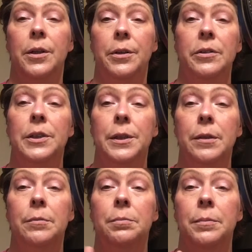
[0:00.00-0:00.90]

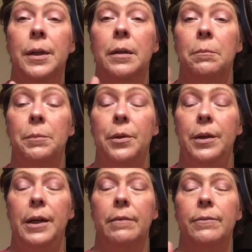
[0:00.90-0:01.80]
YouTube
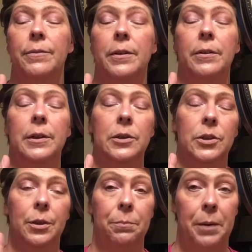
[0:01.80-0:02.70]
beauty
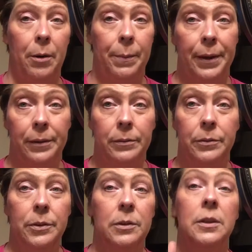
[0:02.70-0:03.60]
influencer
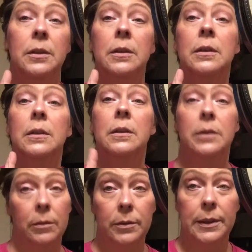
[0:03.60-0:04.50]
Popos.
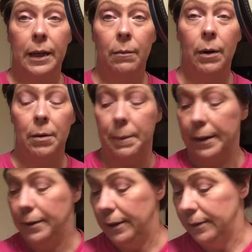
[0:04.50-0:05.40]
Don't say a word
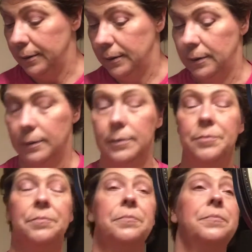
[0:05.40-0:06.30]
about this.
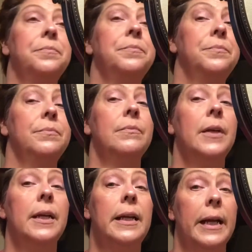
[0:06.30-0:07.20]

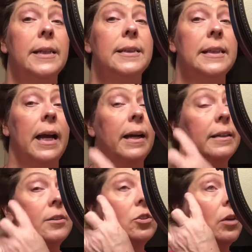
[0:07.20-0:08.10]
Yes,
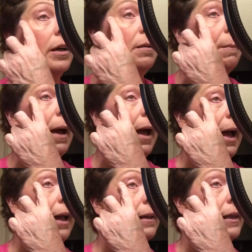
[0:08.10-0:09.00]
I straighten my
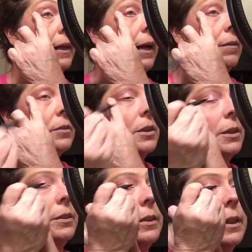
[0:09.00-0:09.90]
eyelid out to
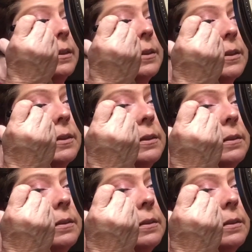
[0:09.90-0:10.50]
do this.